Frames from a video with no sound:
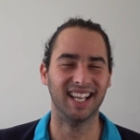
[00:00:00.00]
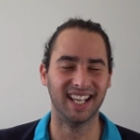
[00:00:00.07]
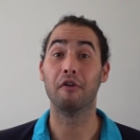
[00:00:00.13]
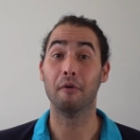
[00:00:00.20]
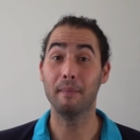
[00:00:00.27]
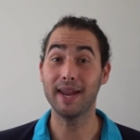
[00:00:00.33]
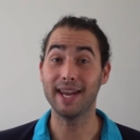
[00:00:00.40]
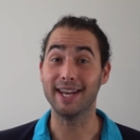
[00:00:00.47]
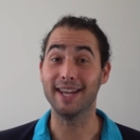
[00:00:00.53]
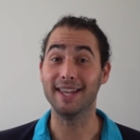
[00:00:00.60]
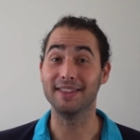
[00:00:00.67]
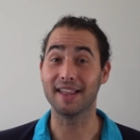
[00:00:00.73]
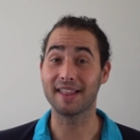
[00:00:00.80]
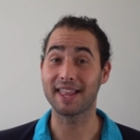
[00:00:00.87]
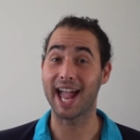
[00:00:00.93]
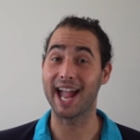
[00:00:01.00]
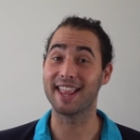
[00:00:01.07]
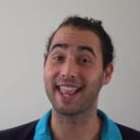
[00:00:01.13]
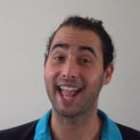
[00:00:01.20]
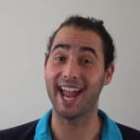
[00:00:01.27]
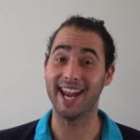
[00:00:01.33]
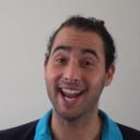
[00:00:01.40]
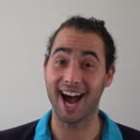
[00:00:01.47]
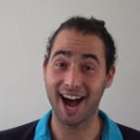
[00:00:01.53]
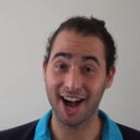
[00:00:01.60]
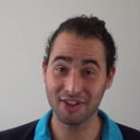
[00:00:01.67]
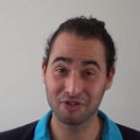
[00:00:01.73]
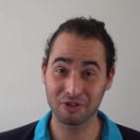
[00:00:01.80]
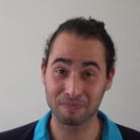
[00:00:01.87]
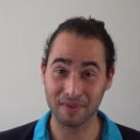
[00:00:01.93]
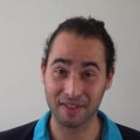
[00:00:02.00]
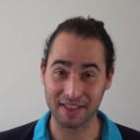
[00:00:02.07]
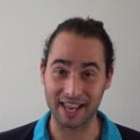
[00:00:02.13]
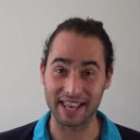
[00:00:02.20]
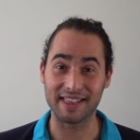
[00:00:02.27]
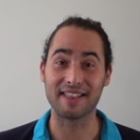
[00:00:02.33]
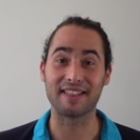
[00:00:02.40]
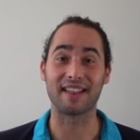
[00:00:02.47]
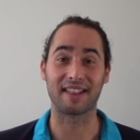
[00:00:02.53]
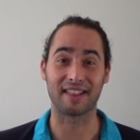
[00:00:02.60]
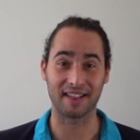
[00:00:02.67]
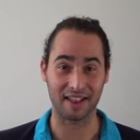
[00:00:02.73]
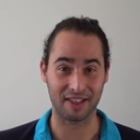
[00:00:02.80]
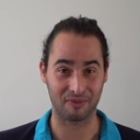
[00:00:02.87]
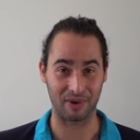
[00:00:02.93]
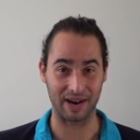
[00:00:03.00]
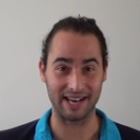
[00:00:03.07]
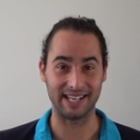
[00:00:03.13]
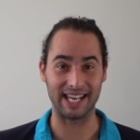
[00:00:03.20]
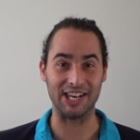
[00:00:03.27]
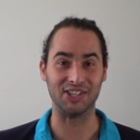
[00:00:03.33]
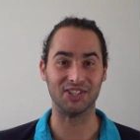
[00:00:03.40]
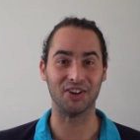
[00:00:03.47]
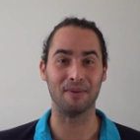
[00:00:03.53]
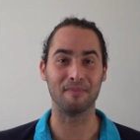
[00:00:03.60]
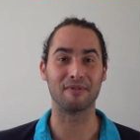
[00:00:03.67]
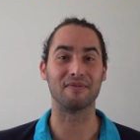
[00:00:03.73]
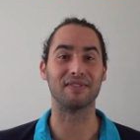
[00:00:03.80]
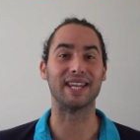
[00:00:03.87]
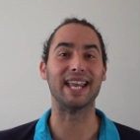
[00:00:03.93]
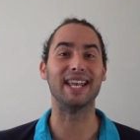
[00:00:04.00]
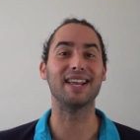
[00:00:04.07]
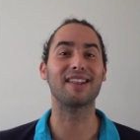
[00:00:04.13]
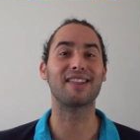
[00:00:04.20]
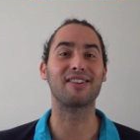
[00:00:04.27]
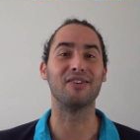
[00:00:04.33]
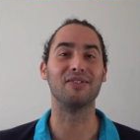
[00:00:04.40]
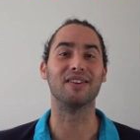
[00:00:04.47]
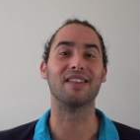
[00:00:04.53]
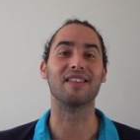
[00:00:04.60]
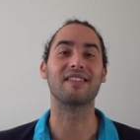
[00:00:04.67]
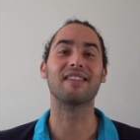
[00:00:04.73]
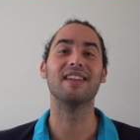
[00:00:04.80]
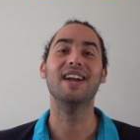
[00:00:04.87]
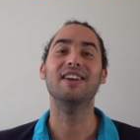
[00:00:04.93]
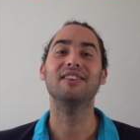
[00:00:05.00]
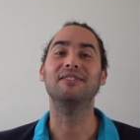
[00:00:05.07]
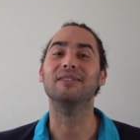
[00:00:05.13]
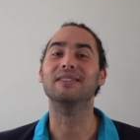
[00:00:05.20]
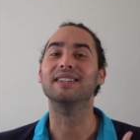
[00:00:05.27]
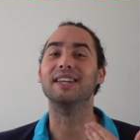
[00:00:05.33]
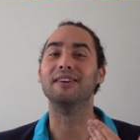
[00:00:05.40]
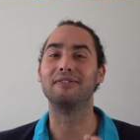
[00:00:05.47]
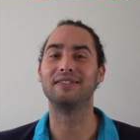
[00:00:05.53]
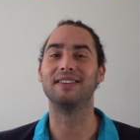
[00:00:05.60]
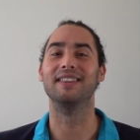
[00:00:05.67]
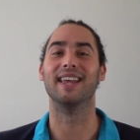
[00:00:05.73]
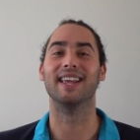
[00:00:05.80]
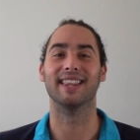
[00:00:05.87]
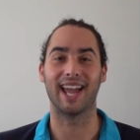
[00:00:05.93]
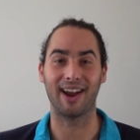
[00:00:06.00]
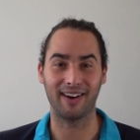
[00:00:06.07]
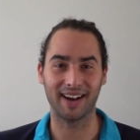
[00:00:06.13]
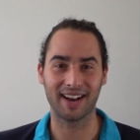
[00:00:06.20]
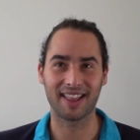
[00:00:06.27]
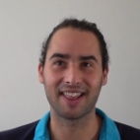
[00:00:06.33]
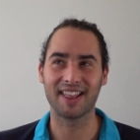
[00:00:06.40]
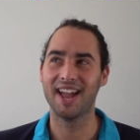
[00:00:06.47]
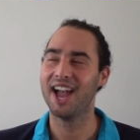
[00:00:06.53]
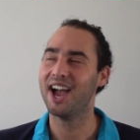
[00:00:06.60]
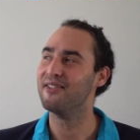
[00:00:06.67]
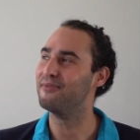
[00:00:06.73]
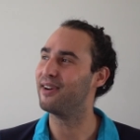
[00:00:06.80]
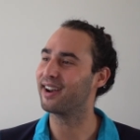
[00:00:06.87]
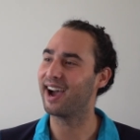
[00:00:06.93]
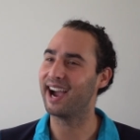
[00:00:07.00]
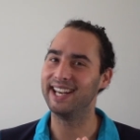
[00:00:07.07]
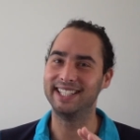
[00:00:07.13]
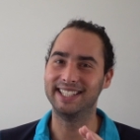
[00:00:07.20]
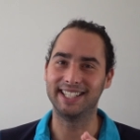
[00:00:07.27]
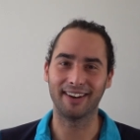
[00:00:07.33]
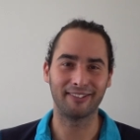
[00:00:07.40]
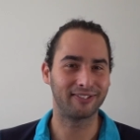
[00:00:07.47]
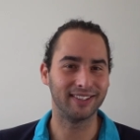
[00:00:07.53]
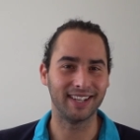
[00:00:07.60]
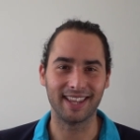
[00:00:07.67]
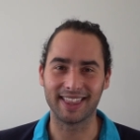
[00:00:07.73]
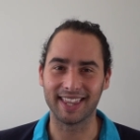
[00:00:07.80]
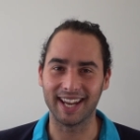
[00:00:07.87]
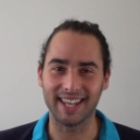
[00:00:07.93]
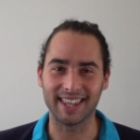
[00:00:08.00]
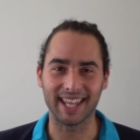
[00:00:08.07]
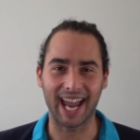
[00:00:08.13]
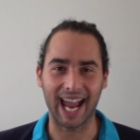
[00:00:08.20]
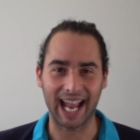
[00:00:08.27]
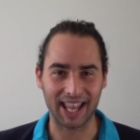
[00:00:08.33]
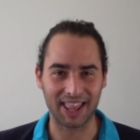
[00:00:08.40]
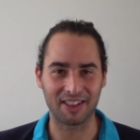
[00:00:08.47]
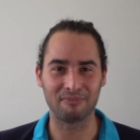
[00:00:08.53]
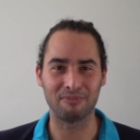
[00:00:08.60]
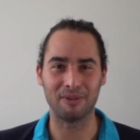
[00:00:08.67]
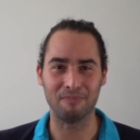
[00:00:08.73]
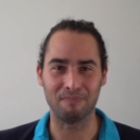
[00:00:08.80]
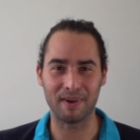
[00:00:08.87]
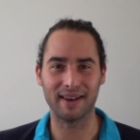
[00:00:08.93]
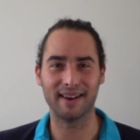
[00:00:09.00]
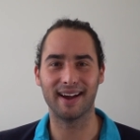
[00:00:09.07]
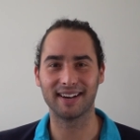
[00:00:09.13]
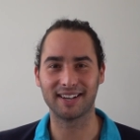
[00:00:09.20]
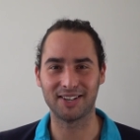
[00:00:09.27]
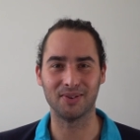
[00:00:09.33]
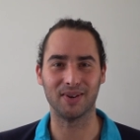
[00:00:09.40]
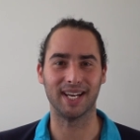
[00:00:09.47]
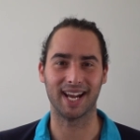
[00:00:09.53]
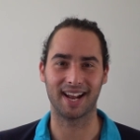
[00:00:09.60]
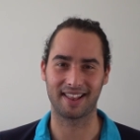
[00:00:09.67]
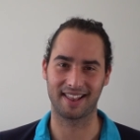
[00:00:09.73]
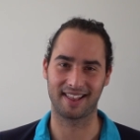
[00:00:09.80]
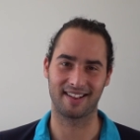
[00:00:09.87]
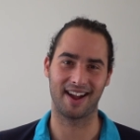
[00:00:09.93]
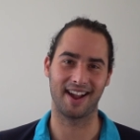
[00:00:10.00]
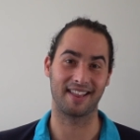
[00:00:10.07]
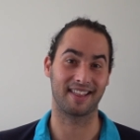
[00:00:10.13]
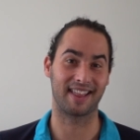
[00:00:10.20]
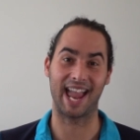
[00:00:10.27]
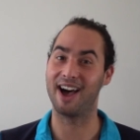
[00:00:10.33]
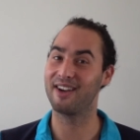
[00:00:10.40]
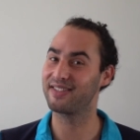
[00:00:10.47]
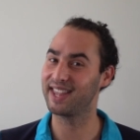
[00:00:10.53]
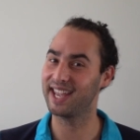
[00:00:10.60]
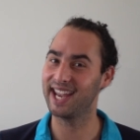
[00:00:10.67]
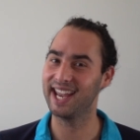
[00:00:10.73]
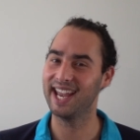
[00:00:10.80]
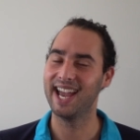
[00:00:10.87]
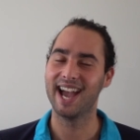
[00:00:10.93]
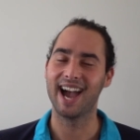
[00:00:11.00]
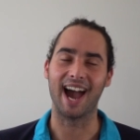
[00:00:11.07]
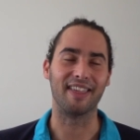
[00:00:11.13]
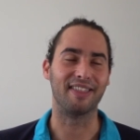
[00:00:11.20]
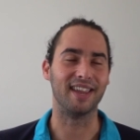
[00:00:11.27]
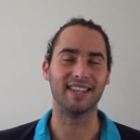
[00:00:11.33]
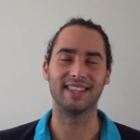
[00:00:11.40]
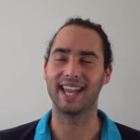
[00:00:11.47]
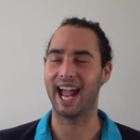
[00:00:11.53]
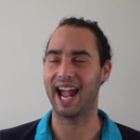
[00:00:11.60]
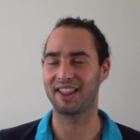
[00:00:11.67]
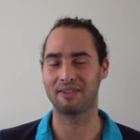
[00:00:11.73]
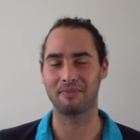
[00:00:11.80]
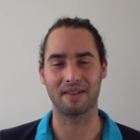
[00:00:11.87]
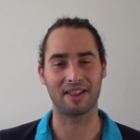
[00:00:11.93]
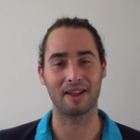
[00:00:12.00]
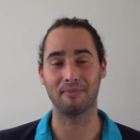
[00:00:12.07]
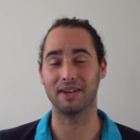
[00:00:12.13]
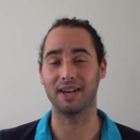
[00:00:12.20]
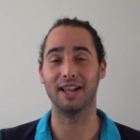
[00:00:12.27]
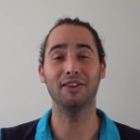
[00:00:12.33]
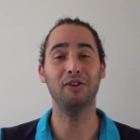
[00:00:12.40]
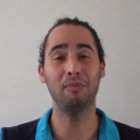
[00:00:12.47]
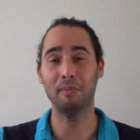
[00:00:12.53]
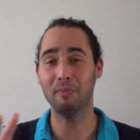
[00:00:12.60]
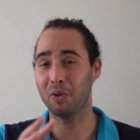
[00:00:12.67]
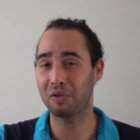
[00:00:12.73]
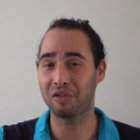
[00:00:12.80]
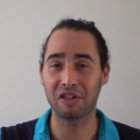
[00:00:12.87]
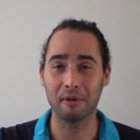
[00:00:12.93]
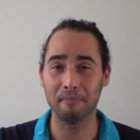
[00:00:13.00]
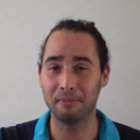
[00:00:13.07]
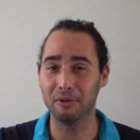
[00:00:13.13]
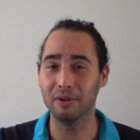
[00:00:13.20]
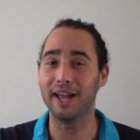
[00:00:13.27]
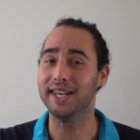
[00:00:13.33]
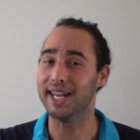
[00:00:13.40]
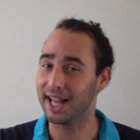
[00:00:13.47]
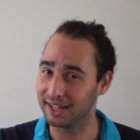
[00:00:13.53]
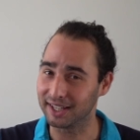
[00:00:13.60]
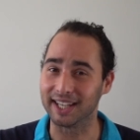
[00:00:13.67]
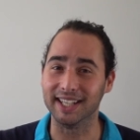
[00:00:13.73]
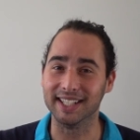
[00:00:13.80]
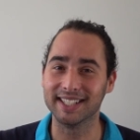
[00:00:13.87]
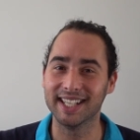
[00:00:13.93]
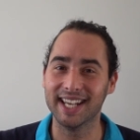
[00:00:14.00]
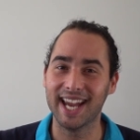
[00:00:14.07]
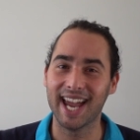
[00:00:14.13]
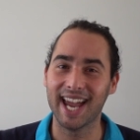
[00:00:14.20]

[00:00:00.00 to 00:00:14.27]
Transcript: For me, this has a 100% success rate in terms of getting students to lift their larynx. But I definitely think there has to be better cueing exercises out there. I think there has to be something a little bit more simple and elegant.